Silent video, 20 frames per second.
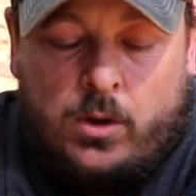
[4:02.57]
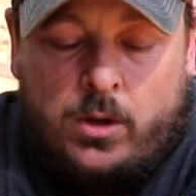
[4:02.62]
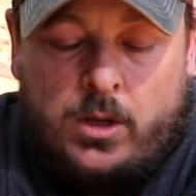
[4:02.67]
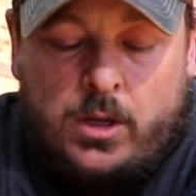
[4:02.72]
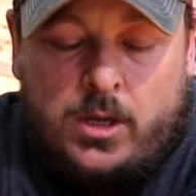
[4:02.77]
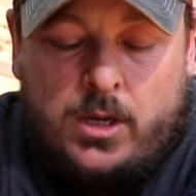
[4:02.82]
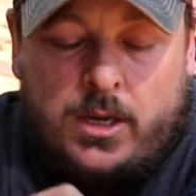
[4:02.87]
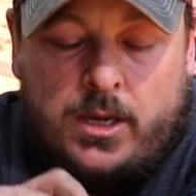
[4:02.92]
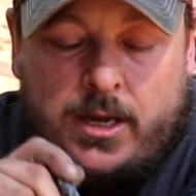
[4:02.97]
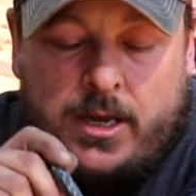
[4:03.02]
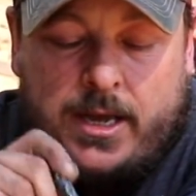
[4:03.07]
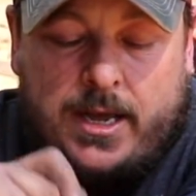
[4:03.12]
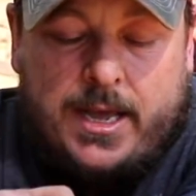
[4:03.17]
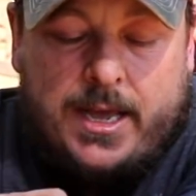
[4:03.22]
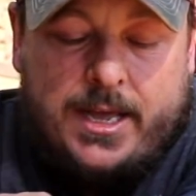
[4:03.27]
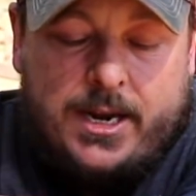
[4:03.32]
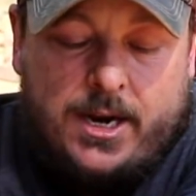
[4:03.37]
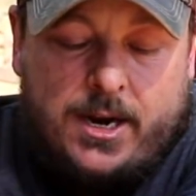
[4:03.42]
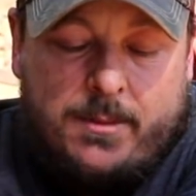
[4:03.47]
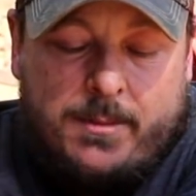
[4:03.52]

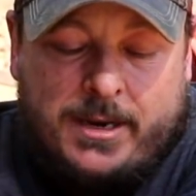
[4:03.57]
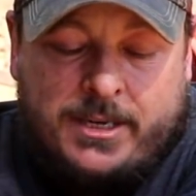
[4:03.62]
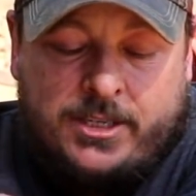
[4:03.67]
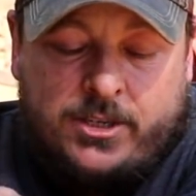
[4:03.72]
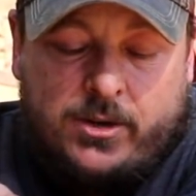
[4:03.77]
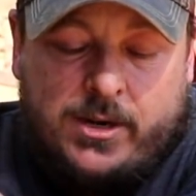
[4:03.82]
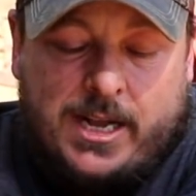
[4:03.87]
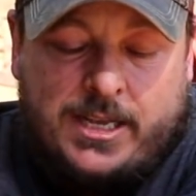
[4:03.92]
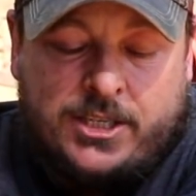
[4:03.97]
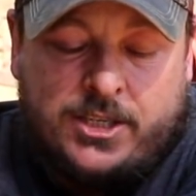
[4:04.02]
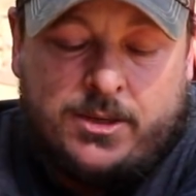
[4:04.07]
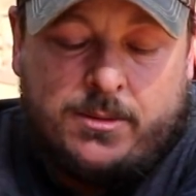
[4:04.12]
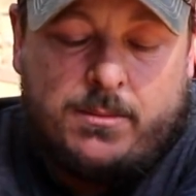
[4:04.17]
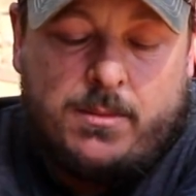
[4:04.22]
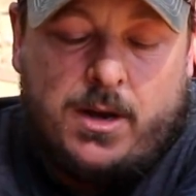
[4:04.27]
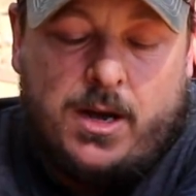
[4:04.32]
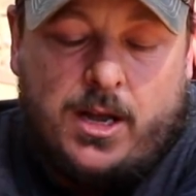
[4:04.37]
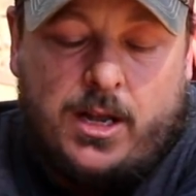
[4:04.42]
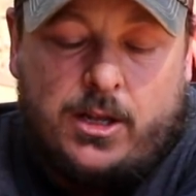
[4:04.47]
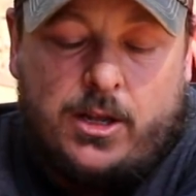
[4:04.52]
and I still got some
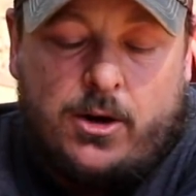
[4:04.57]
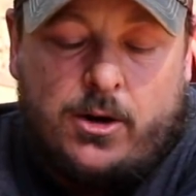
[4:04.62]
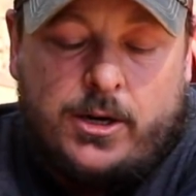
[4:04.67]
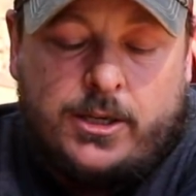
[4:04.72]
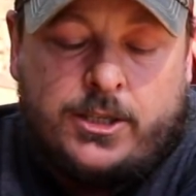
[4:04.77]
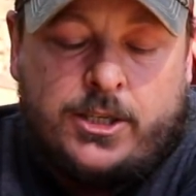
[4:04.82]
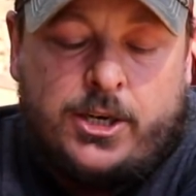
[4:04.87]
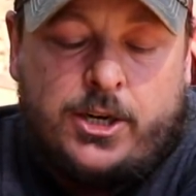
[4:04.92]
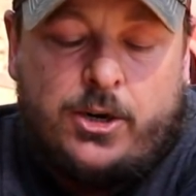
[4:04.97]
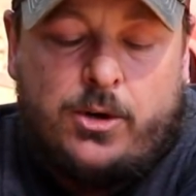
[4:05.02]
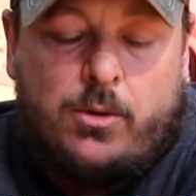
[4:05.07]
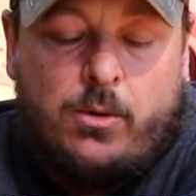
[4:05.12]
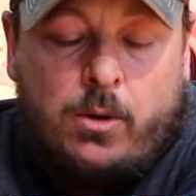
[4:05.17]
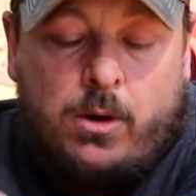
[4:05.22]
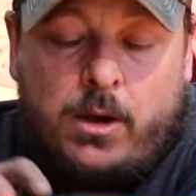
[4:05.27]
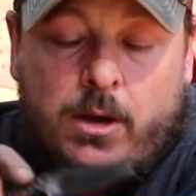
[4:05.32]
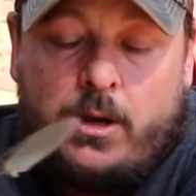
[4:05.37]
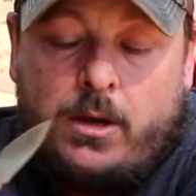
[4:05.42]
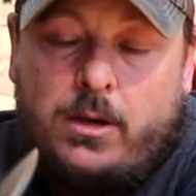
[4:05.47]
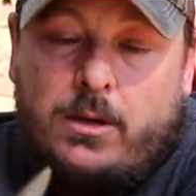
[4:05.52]
learning to do.
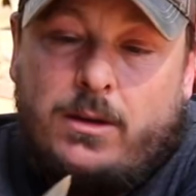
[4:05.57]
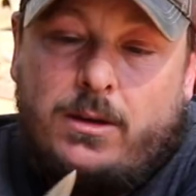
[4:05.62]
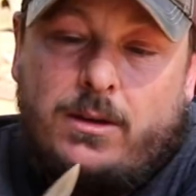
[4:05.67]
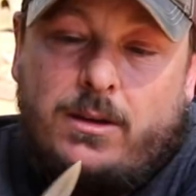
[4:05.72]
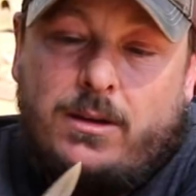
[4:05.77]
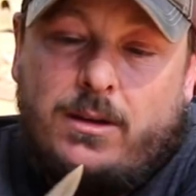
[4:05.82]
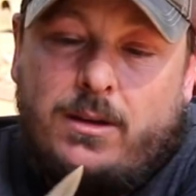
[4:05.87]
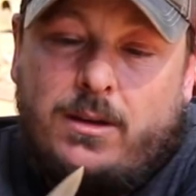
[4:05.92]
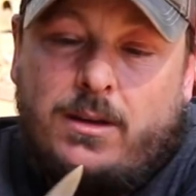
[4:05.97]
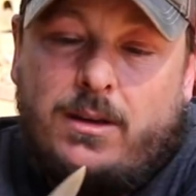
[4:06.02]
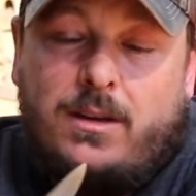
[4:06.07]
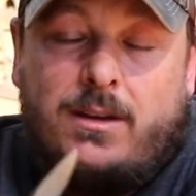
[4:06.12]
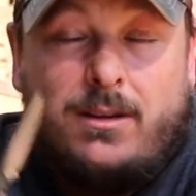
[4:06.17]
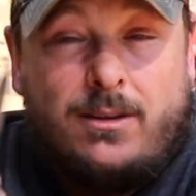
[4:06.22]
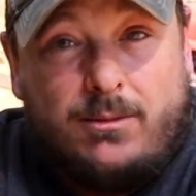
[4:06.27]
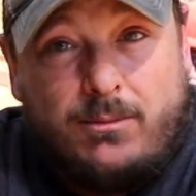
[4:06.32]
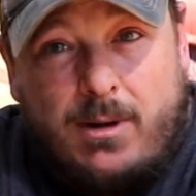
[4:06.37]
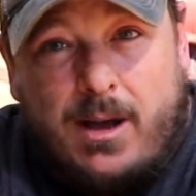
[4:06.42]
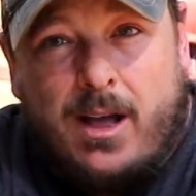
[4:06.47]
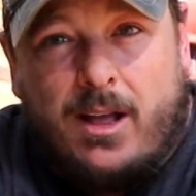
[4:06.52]

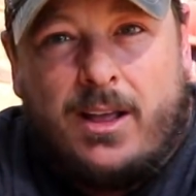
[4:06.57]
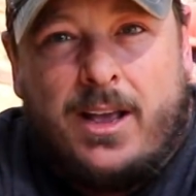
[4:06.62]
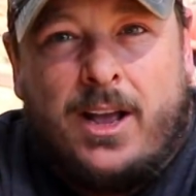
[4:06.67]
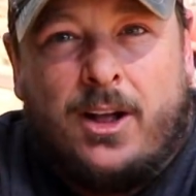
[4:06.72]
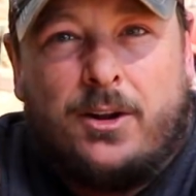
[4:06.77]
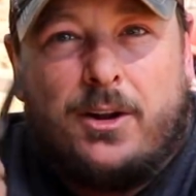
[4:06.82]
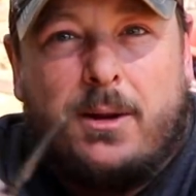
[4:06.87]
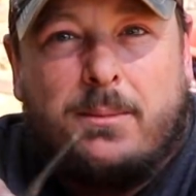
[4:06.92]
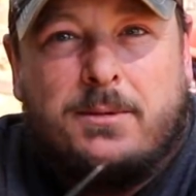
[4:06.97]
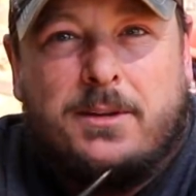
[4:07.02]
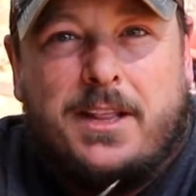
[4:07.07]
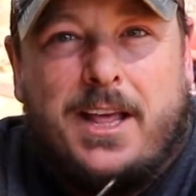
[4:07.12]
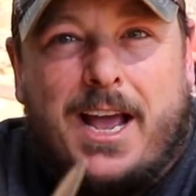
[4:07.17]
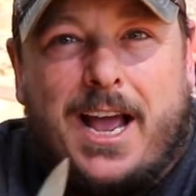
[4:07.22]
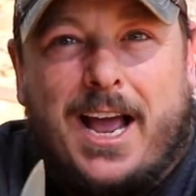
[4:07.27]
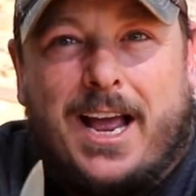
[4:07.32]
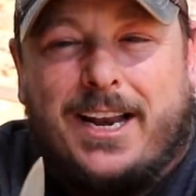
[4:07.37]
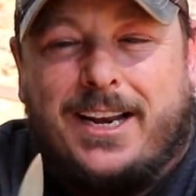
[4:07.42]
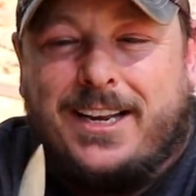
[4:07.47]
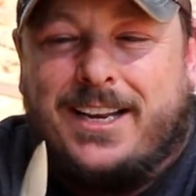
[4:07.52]
Well, it held up to
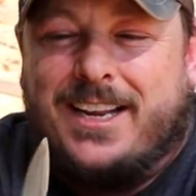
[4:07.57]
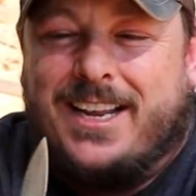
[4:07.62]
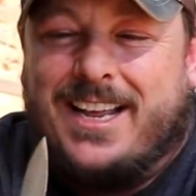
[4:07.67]
that.